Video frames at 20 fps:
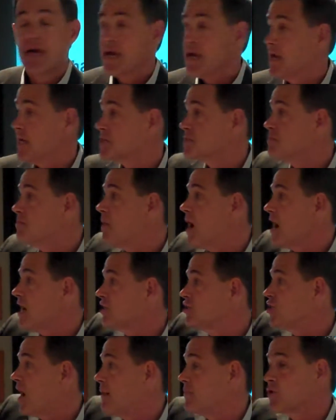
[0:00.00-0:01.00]
It's my
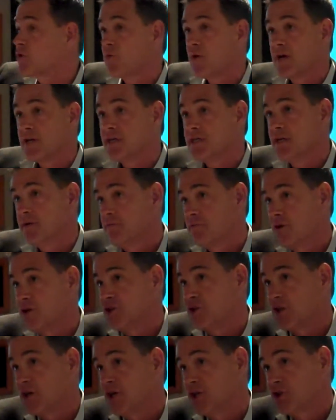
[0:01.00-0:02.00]
job to create
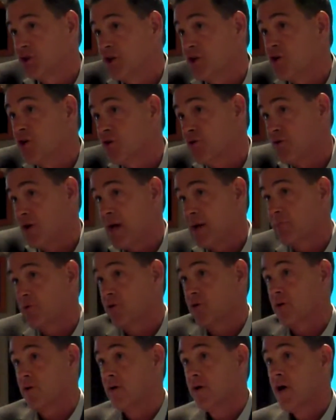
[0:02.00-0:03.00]
differentiation in your
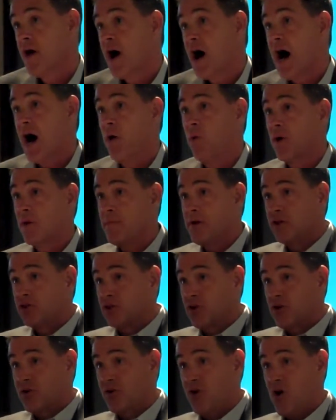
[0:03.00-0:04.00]
neighborhood. I want to make
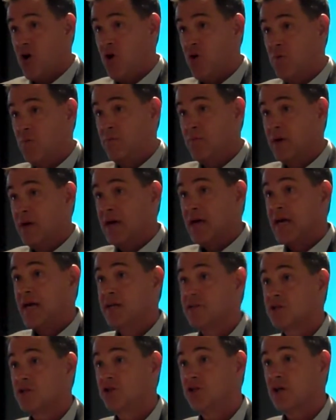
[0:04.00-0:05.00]
sure your home
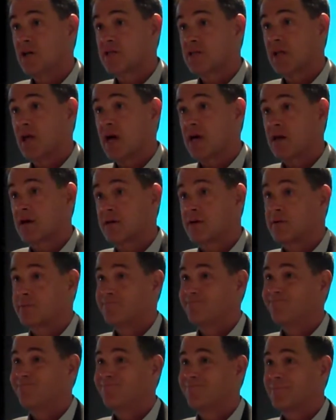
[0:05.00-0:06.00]
isn't just like
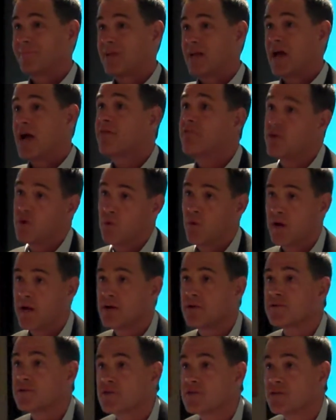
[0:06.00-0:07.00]
everyone
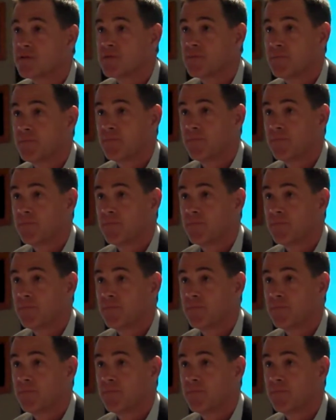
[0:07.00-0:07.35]
else's.